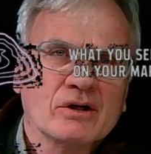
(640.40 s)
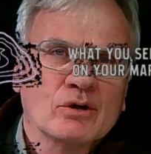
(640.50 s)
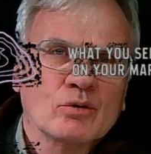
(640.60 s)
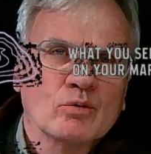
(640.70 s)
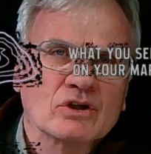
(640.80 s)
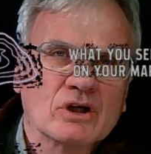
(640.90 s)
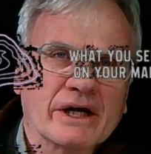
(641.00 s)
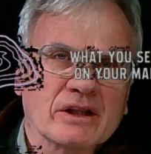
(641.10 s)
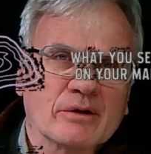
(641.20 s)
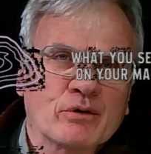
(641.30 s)
which,
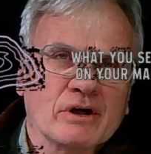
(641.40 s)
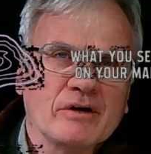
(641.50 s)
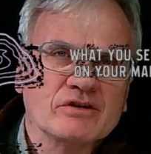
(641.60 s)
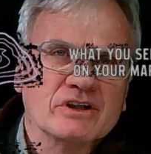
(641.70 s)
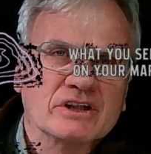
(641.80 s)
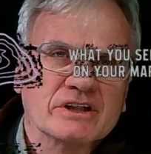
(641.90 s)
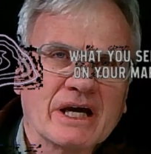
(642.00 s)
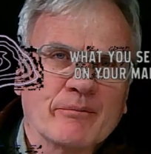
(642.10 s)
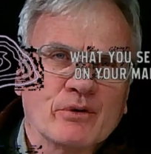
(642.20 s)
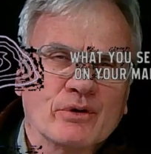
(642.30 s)
like the previous
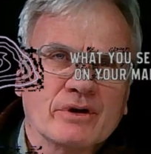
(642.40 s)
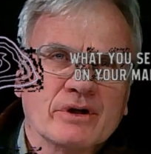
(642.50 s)
example,